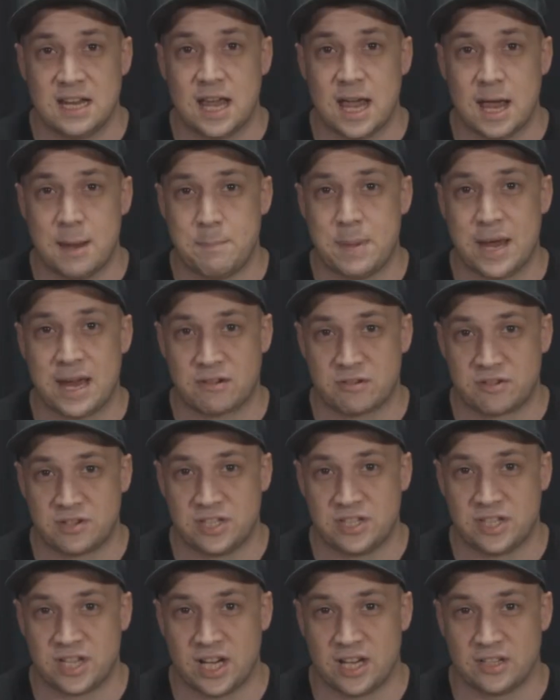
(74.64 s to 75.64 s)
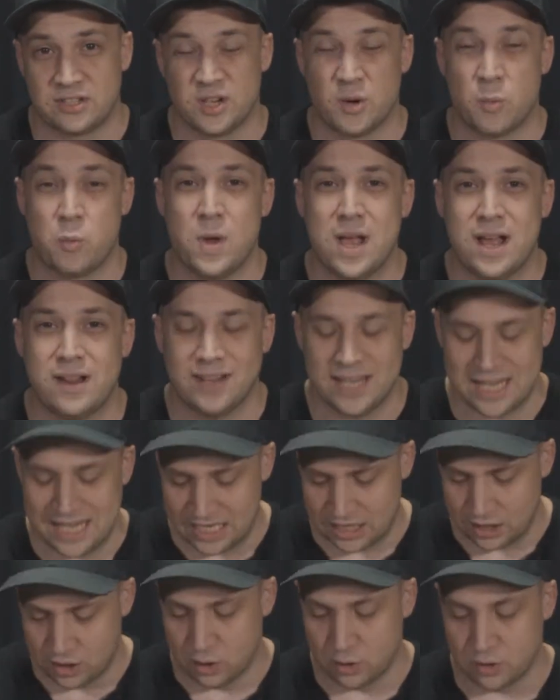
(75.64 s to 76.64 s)
a battery charger. Well,
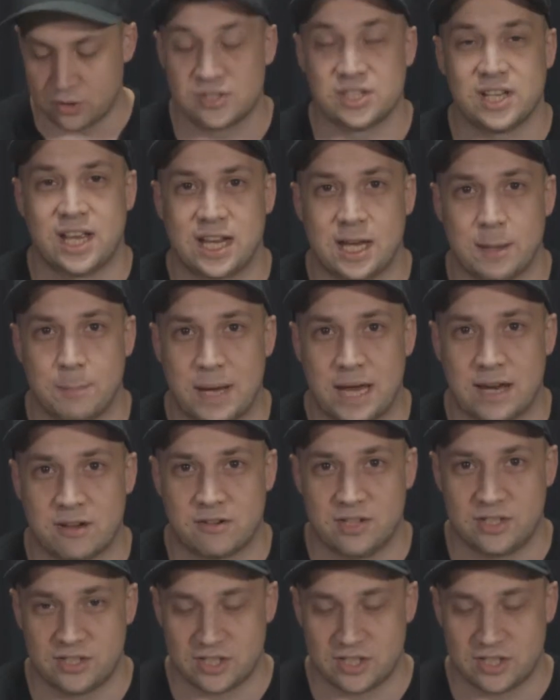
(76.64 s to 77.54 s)
it looks like a battery